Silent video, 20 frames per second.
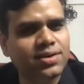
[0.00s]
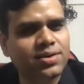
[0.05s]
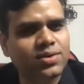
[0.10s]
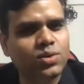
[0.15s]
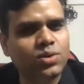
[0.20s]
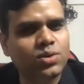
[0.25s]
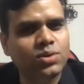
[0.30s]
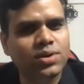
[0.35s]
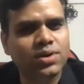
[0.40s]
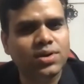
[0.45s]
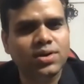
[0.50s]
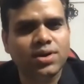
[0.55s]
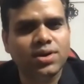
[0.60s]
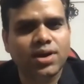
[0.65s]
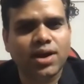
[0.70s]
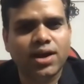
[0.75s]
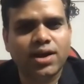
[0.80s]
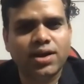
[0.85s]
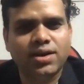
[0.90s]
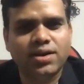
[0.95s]
you know,
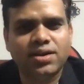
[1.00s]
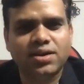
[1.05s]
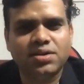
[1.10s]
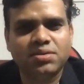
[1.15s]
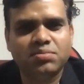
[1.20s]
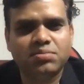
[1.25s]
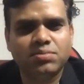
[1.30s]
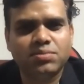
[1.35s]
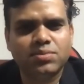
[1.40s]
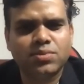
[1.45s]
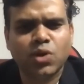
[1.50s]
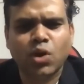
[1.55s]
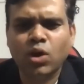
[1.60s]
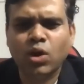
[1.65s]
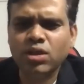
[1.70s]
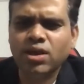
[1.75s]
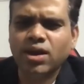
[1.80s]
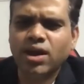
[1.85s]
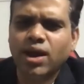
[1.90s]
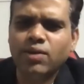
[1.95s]
and
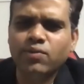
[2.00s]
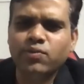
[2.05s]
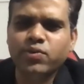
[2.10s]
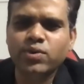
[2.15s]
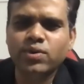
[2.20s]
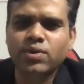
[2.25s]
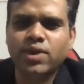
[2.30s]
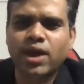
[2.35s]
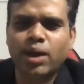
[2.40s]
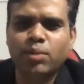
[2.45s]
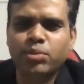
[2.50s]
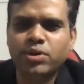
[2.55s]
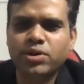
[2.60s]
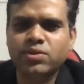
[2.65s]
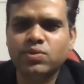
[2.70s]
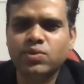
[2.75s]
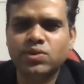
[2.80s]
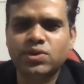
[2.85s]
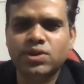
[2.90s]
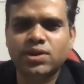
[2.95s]
all the harmful
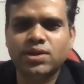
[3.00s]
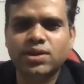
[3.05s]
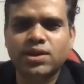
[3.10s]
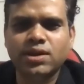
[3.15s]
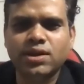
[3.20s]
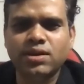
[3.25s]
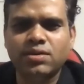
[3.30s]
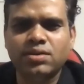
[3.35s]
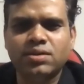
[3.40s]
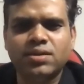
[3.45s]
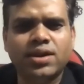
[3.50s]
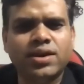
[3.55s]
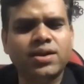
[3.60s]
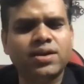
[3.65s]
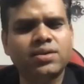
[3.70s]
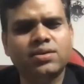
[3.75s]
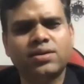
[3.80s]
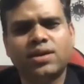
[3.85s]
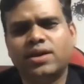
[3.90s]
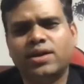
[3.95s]
habits which are there that
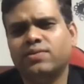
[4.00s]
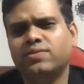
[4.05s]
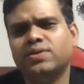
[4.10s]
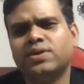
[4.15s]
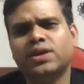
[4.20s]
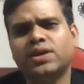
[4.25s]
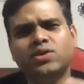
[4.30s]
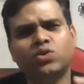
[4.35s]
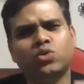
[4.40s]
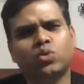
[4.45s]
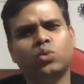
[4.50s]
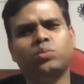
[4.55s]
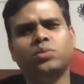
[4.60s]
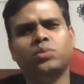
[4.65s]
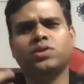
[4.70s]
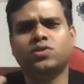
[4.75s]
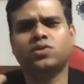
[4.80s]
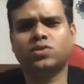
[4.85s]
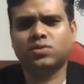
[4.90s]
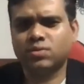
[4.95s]
are advertised so
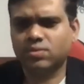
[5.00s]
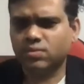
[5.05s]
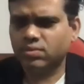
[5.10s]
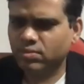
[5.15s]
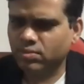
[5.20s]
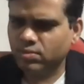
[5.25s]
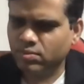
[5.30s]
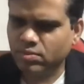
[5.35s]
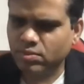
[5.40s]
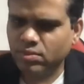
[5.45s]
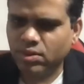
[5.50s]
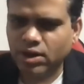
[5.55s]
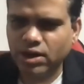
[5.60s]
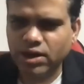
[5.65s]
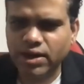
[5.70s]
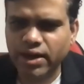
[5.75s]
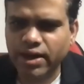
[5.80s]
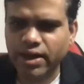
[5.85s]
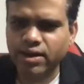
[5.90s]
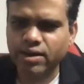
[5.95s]
much
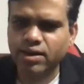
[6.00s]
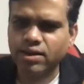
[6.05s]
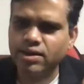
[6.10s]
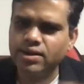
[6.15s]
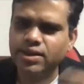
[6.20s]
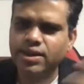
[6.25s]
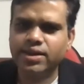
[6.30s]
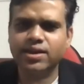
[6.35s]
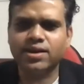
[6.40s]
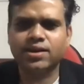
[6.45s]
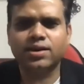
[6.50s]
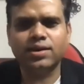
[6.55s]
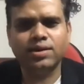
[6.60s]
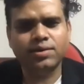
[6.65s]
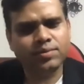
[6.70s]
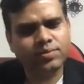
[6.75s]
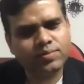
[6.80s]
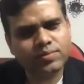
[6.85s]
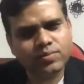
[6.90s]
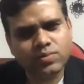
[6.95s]
indirectly,
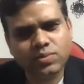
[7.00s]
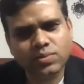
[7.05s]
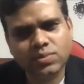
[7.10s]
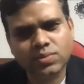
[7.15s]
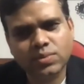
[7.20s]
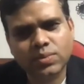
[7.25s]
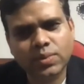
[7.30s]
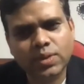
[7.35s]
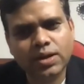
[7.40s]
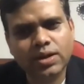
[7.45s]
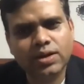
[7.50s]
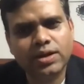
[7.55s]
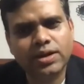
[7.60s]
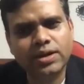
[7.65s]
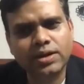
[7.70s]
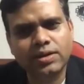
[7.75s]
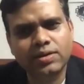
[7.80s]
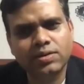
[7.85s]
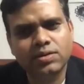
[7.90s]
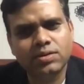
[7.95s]
directly,
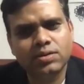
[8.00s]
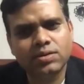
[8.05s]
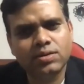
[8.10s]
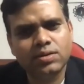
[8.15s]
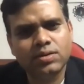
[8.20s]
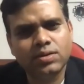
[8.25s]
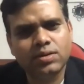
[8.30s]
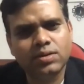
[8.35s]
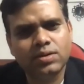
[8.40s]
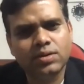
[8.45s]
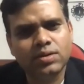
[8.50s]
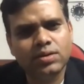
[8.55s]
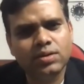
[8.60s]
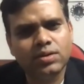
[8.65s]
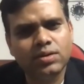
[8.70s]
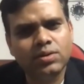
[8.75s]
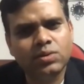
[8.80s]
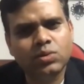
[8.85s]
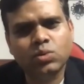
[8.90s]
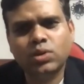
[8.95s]
right?
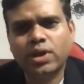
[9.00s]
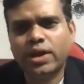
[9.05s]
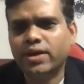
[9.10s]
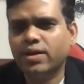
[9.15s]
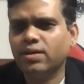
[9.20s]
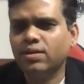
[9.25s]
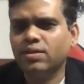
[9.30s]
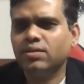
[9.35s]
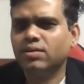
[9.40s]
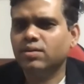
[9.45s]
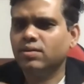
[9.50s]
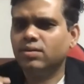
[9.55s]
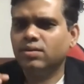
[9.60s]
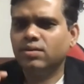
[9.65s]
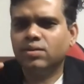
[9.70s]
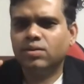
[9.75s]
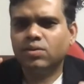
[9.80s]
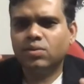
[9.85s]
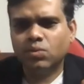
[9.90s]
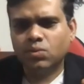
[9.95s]
So that
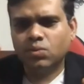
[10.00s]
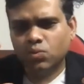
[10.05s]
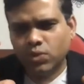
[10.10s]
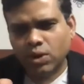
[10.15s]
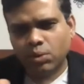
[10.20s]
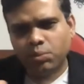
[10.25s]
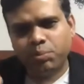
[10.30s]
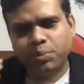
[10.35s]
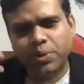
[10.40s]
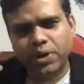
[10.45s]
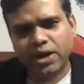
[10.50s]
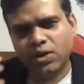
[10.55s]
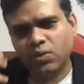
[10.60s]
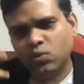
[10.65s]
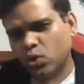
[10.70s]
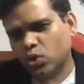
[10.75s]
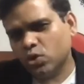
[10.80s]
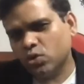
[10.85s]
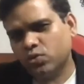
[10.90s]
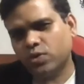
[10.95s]
we are
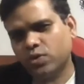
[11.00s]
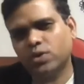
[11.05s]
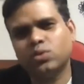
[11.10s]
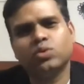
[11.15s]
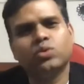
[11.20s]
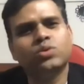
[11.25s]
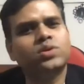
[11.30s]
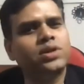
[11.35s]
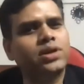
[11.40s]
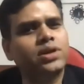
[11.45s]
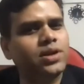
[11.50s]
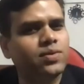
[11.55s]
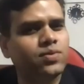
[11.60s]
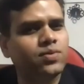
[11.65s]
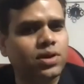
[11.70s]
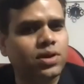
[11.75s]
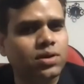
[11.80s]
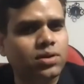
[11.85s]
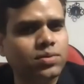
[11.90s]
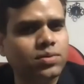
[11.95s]
brainwashed for those negative
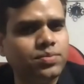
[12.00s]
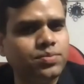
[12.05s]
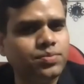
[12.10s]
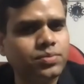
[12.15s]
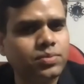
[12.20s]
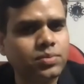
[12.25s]
things.